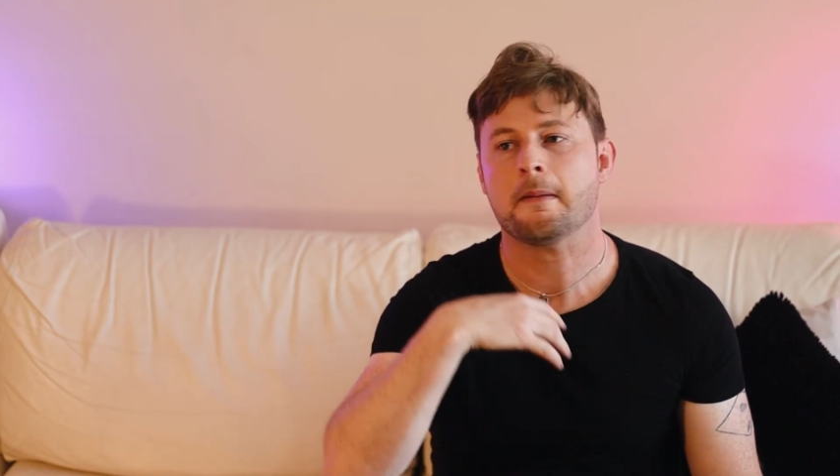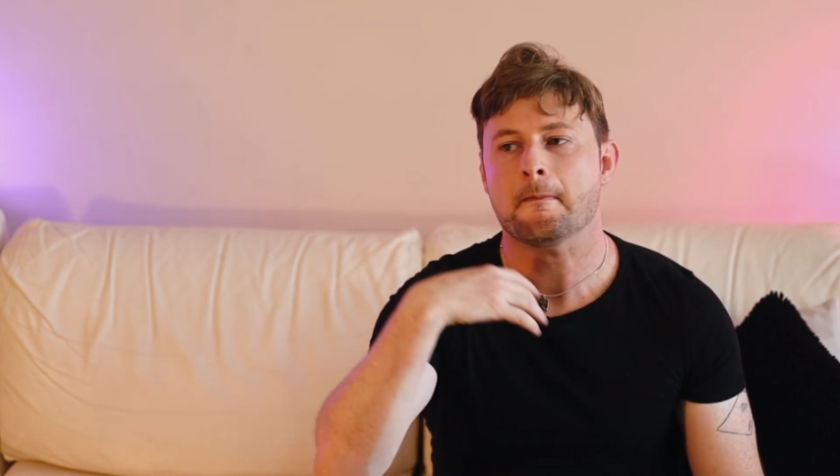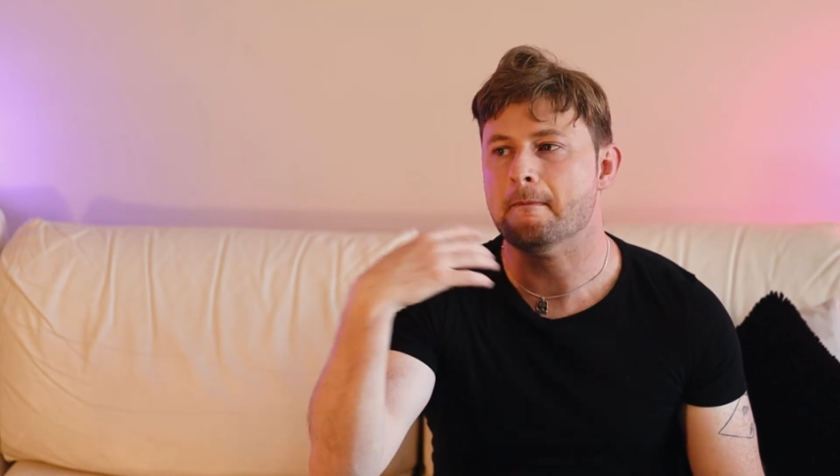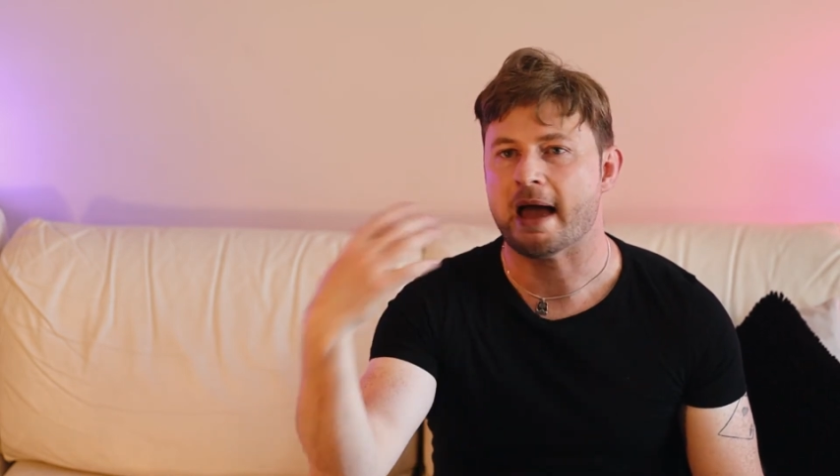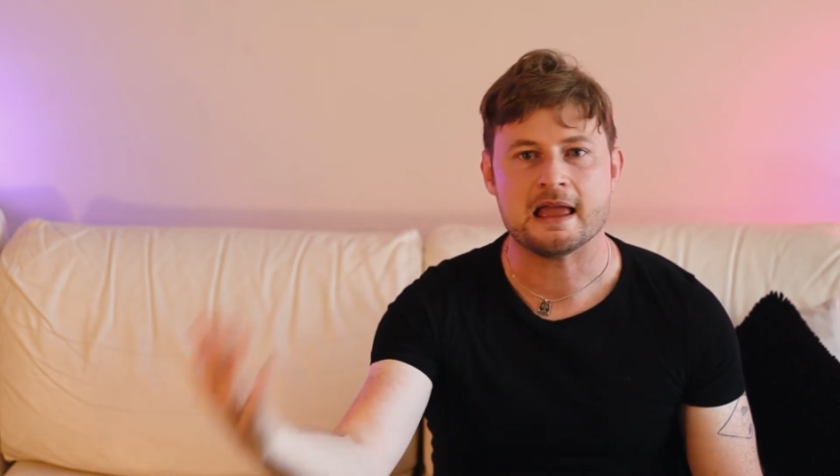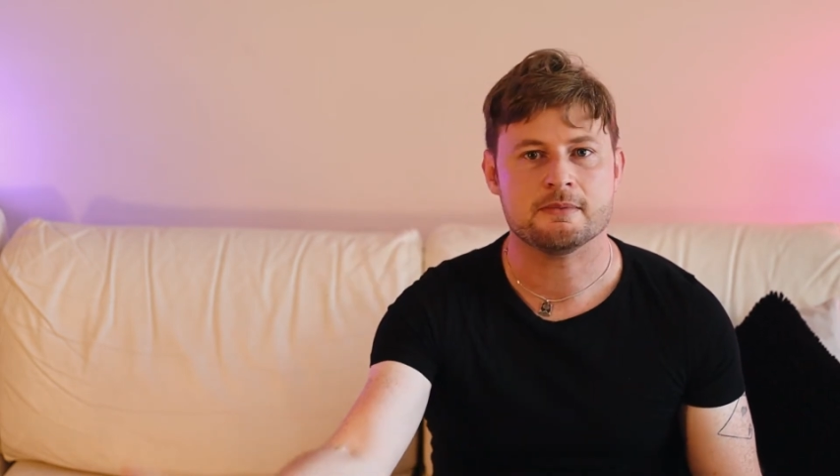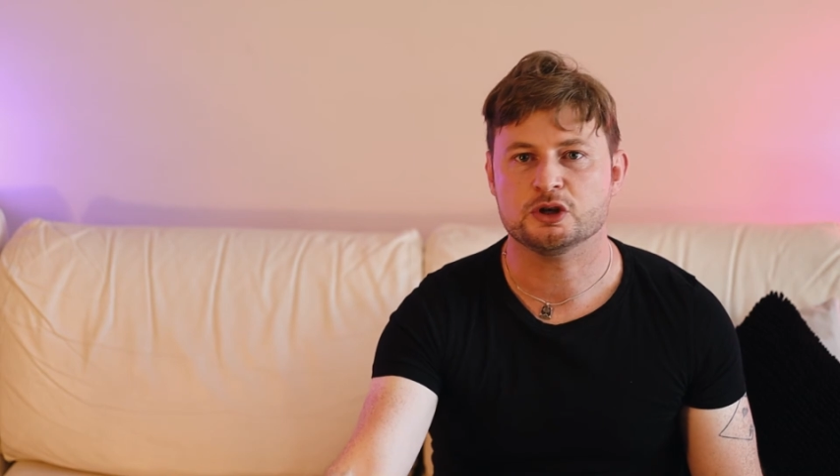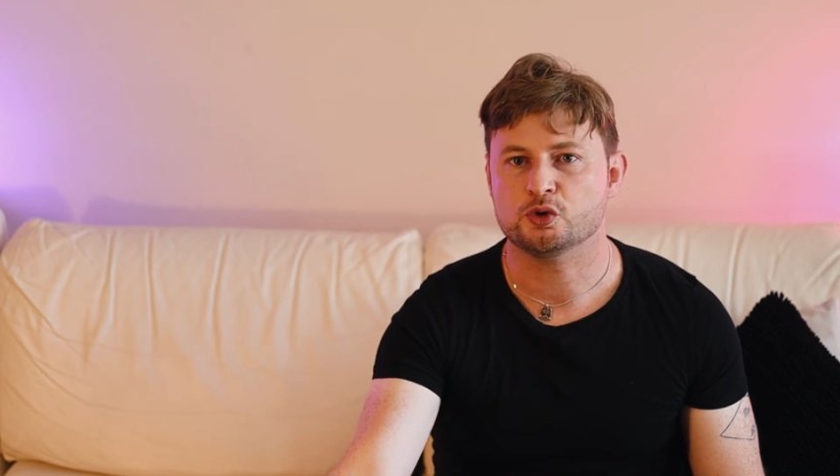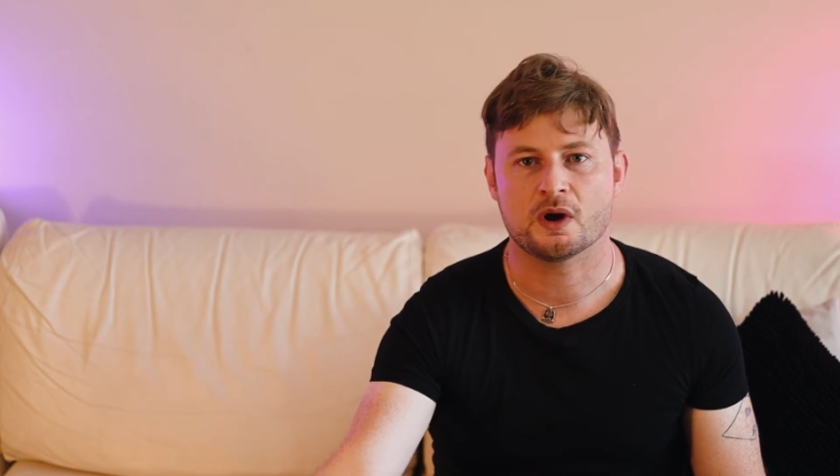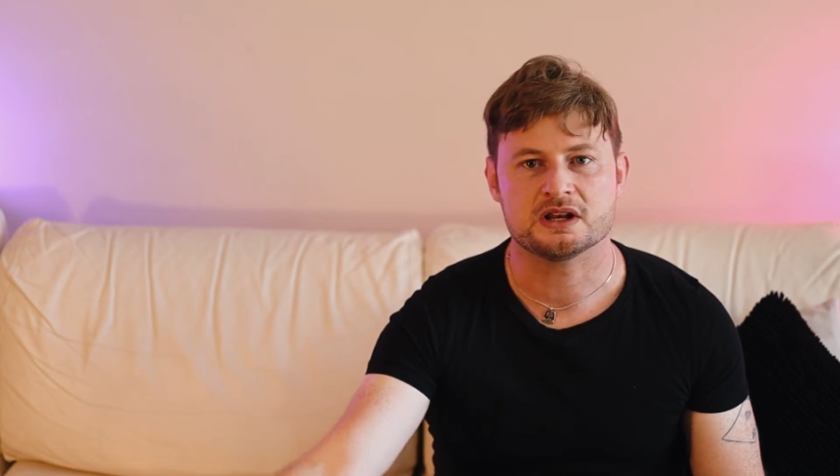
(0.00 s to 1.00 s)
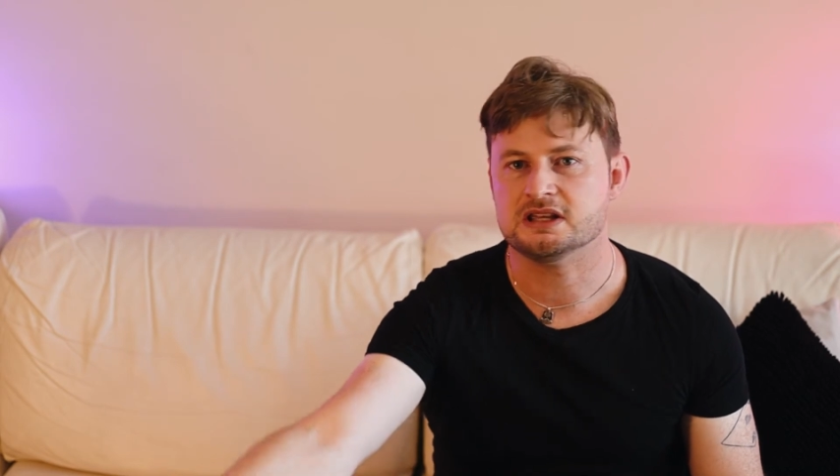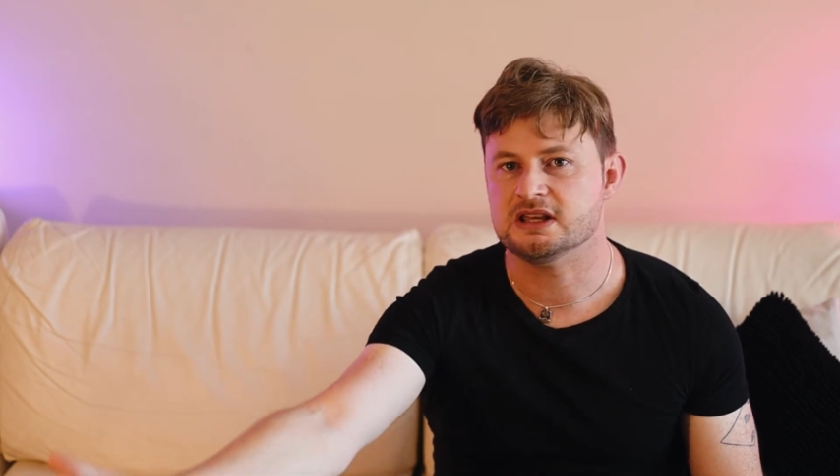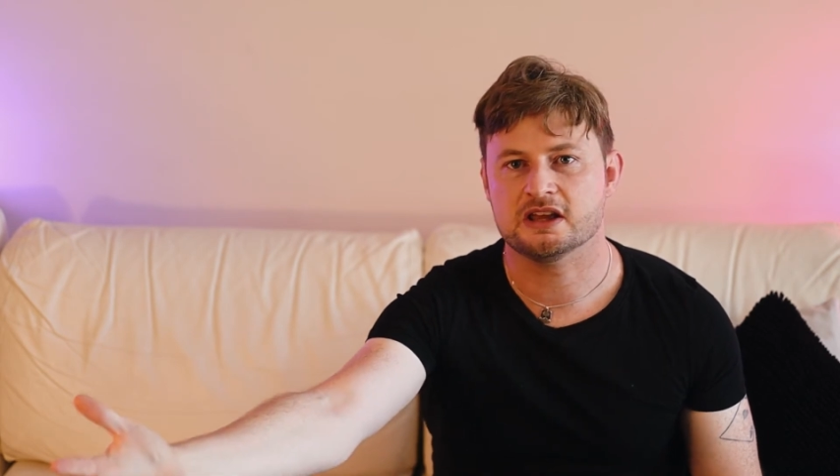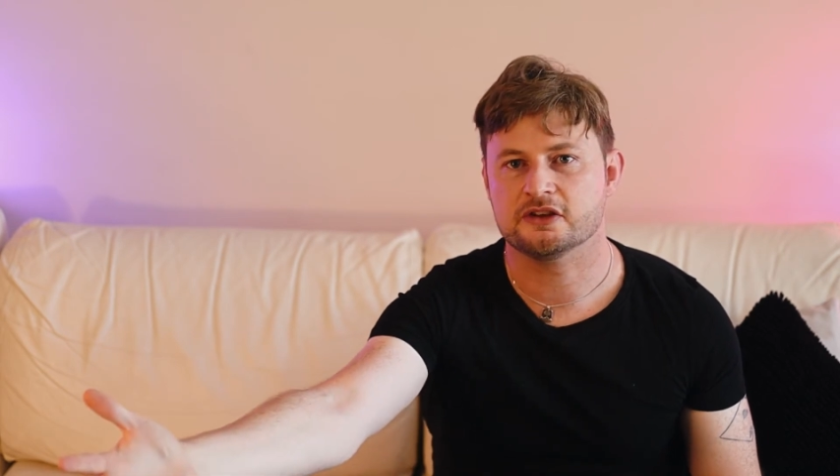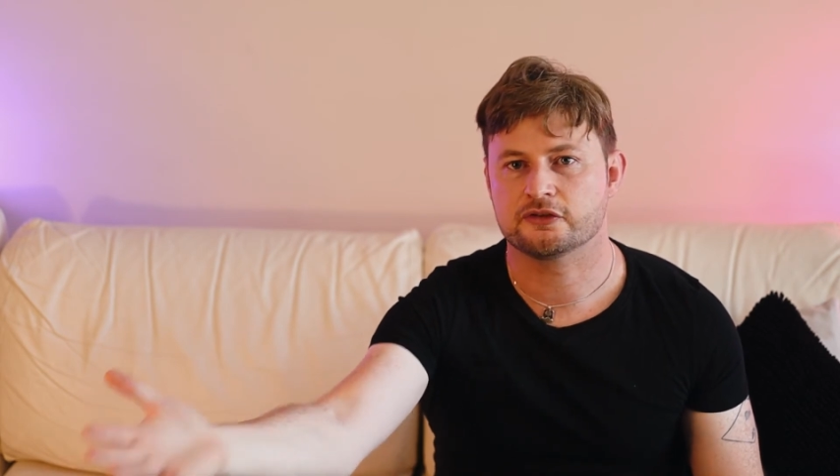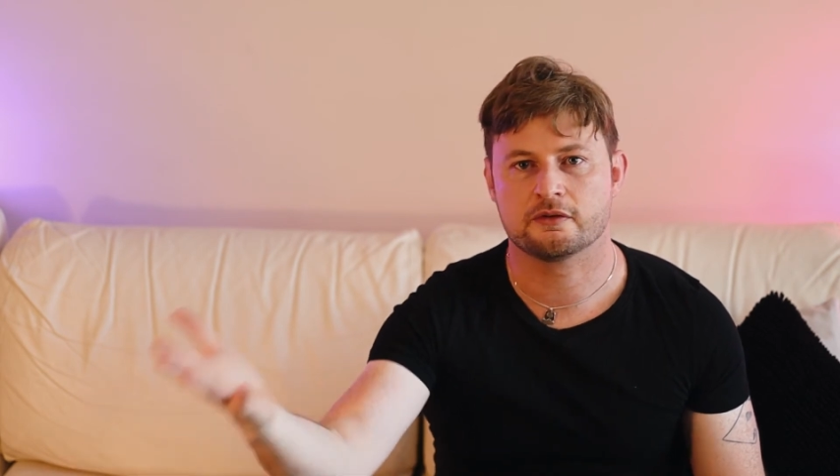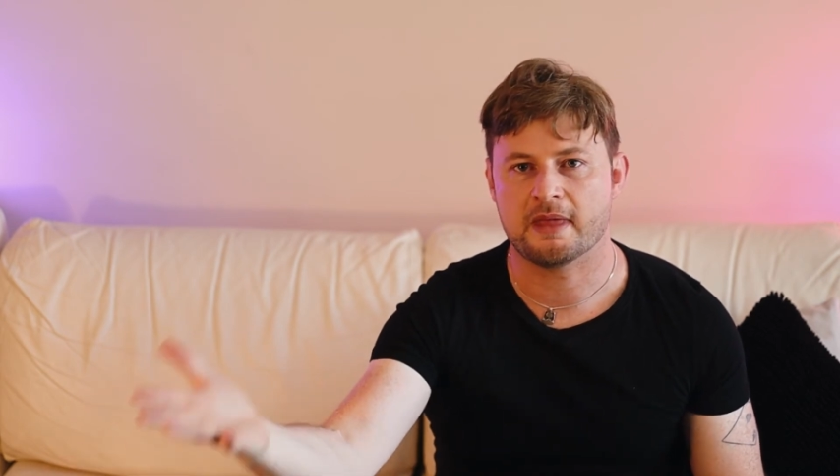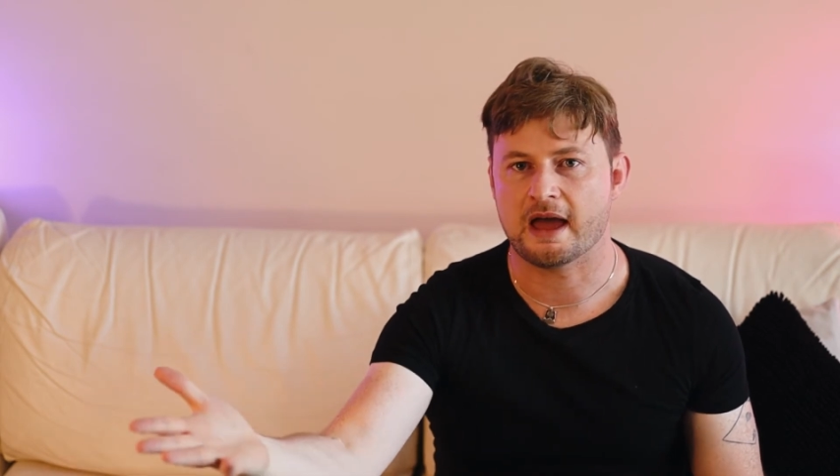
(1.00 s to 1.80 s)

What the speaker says: Maybe 20 years from